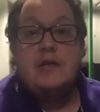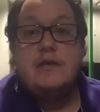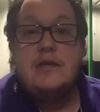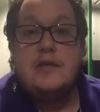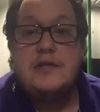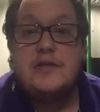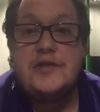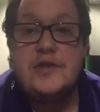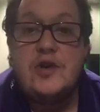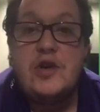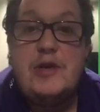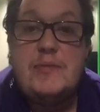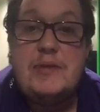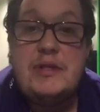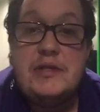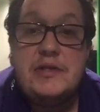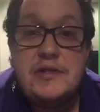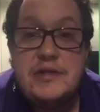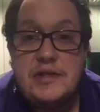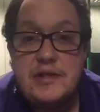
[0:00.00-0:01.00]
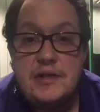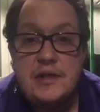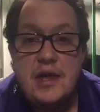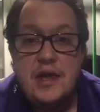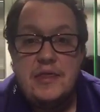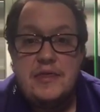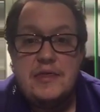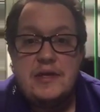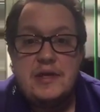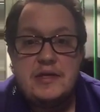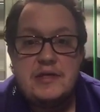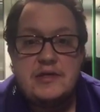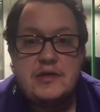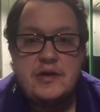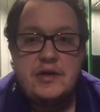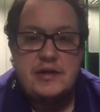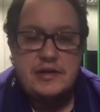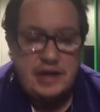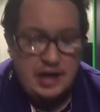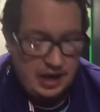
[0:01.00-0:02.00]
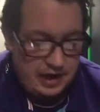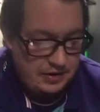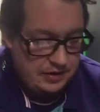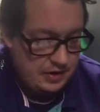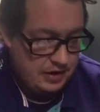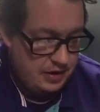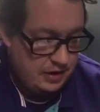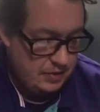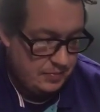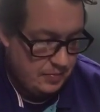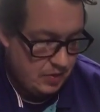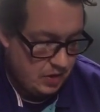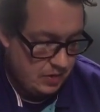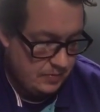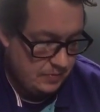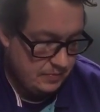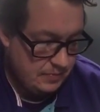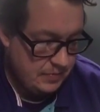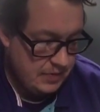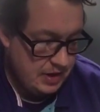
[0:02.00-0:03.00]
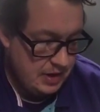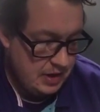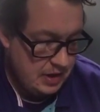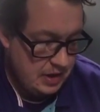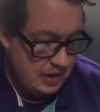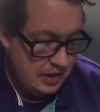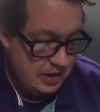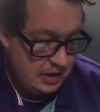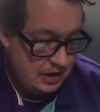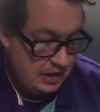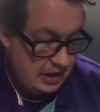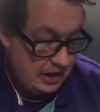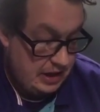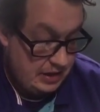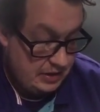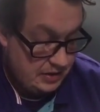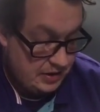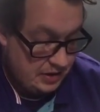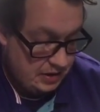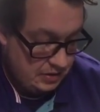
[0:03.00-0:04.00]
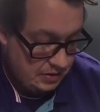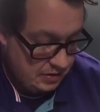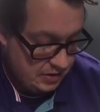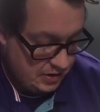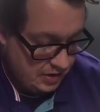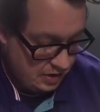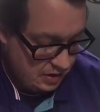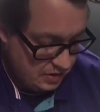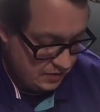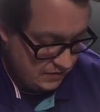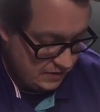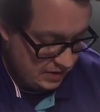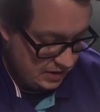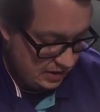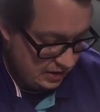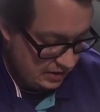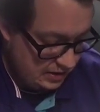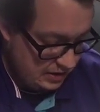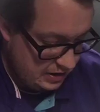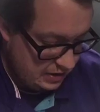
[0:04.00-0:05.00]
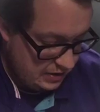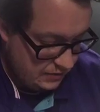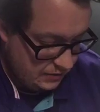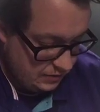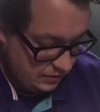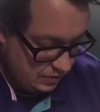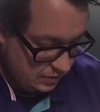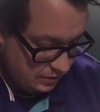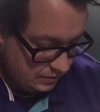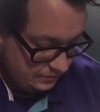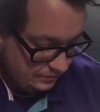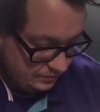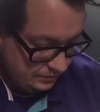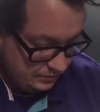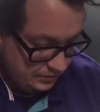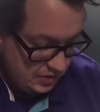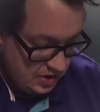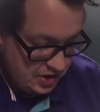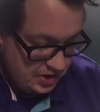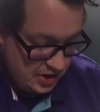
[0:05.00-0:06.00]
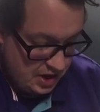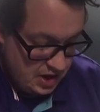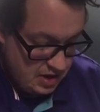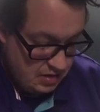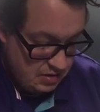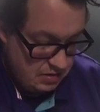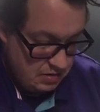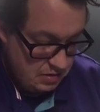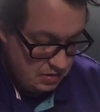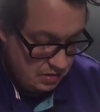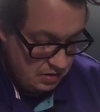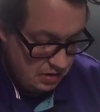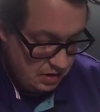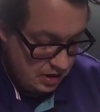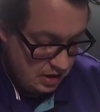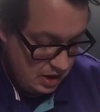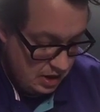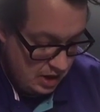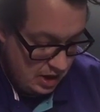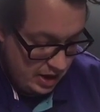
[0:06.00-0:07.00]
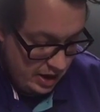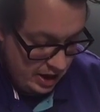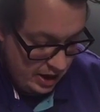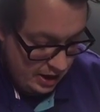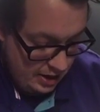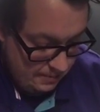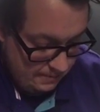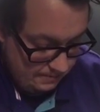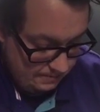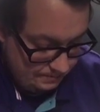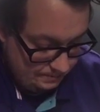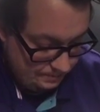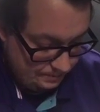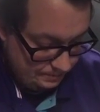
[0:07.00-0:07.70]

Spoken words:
assignments and things like that you might need to use those facilities for. So, I'm